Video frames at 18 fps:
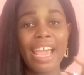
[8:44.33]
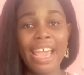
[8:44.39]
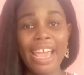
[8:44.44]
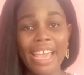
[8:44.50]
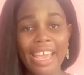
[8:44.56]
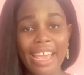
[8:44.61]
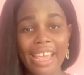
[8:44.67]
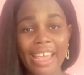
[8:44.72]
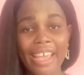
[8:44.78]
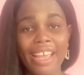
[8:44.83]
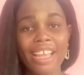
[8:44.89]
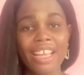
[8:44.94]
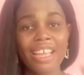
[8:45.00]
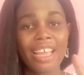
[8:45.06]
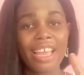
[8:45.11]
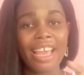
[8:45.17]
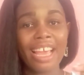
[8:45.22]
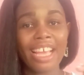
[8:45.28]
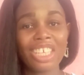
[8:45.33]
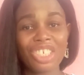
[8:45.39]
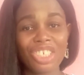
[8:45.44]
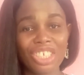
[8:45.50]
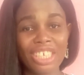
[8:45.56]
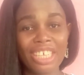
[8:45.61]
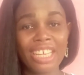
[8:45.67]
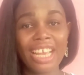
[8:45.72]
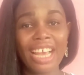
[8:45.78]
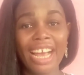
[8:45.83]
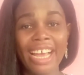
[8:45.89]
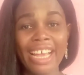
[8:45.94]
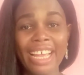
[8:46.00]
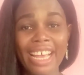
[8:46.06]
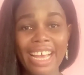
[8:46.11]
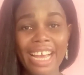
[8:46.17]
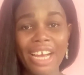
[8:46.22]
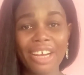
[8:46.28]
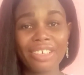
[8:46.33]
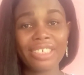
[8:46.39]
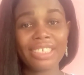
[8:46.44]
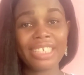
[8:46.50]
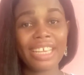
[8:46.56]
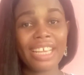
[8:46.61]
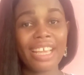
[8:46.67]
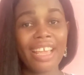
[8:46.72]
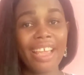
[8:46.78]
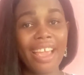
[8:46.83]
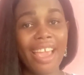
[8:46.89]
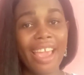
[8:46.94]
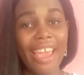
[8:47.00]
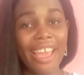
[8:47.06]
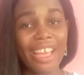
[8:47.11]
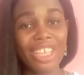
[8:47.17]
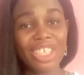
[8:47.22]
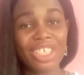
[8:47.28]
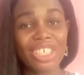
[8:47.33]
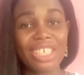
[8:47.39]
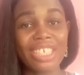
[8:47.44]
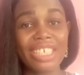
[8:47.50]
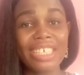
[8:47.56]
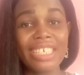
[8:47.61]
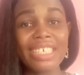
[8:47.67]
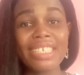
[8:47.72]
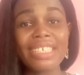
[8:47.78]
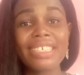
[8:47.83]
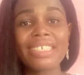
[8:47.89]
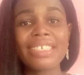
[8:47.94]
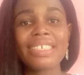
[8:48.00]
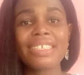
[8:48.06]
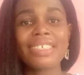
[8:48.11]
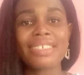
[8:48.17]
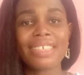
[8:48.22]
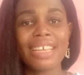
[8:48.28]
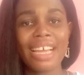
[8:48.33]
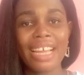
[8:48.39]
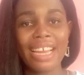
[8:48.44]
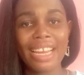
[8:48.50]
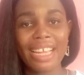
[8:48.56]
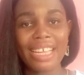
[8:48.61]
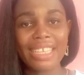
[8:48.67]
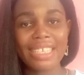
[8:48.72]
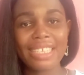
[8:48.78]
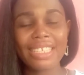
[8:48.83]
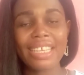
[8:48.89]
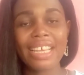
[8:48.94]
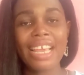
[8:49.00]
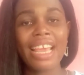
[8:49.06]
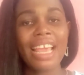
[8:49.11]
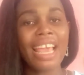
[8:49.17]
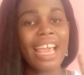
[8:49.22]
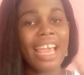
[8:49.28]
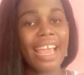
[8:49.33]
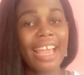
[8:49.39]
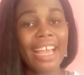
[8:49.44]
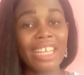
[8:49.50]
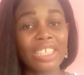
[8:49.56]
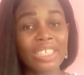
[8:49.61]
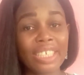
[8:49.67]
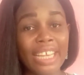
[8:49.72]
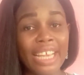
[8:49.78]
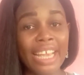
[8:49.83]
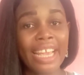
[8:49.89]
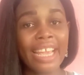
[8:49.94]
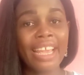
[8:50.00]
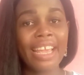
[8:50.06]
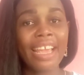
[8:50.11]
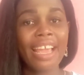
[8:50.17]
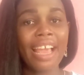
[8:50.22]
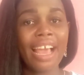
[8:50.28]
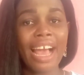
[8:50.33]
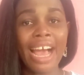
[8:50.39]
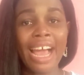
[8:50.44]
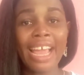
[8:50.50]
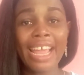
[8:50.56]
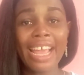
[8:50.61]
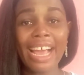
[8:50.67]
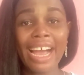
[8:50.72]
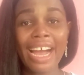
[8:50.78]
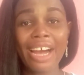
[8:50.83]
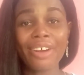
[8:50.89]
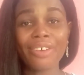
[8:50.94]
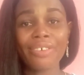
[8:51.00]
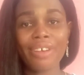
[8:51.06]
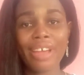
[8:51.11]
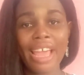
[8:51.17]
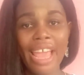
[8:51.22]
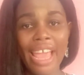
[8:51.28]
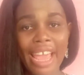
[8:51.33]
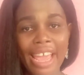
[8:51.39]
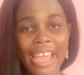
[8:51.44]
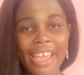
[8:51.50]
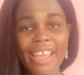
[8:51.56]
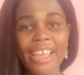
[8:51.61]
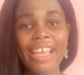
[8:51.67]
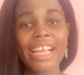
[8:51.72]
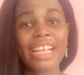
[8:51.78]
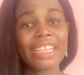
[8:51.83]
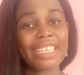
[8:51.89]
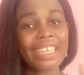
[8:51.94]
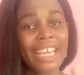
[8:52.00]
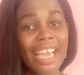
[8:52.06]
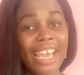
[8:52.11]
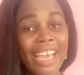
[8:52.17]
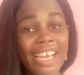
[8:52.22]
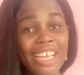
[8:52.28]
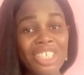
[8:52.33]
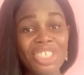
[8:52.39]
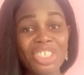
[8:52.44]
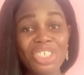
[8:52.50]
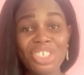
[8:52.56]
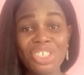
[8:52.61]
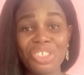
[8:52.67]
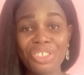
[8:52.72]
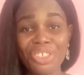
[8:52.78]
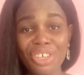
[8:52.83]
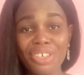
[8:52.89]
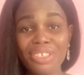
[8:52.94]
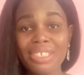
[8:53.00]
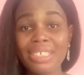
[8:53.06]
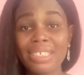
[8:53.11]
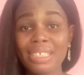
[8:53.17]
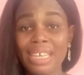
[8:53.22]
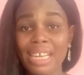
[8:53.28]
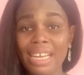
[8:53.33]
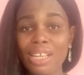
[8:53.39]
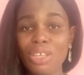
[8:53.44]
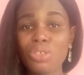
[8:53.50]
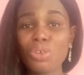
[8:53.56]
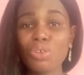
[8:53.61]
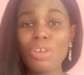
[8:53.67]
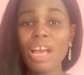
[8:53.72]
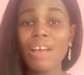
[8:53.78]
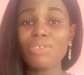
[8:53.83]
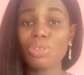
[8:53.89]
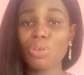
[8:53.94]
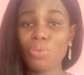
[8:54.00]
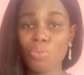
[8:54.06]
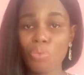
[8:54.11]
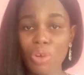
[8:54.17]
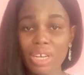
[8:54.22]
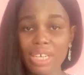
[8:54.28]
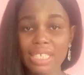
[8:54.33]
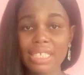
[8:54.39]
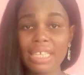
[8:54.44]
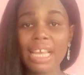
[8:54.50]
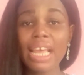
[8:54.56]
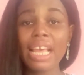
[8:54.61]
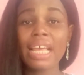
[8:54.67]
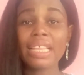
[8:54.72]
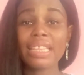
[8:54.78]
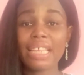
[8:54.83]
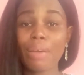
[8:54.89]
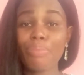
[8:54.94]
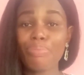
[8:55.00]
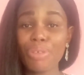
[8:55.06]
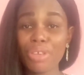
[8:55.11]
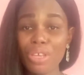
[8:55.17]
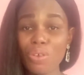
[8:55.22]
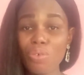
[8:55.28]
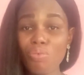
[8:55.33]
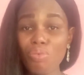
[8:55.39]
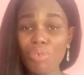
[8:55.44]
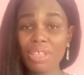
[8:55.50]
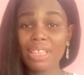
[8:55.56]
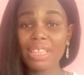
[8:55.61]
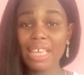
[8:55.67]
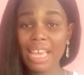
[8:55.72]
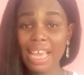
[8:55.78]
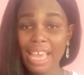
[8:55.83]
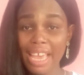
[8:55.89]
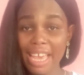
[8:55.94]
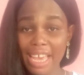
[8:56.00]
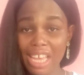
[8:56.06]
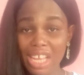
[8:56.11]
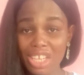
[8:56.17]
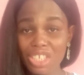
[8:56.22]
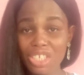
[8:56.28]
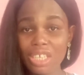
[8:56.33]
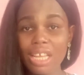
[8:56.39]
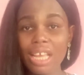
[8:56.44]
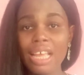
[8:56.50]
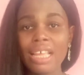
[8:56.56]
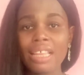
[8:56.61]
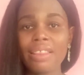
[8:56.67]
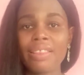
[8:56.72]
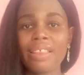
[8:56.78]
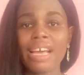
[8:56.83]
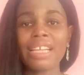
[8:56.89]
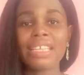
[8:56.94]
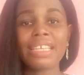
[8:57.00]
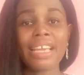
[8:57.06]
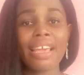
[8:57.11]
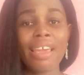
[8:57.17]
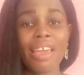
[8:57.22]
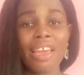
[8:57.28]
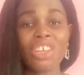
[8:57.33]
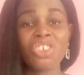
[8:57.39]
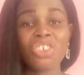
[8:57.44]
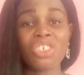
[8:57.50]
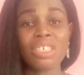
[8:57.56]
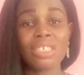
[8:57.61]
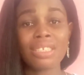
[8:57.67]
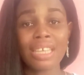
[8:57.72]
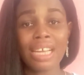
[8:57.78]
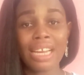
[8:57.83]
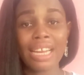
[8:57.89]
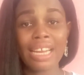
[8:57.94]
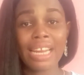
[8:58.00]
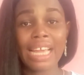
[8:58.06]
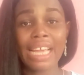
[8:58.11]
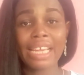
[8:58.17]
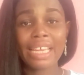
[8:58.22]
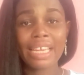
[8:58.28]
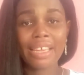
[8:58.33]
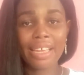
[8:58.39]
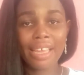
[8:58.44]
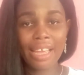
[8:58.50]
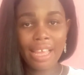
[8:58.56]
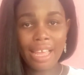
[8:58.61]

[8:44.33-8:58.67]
Air, HEIR, the H is silent. HAIR, hair, the H is not silent. So you have some words that begin with H that the H is silent, like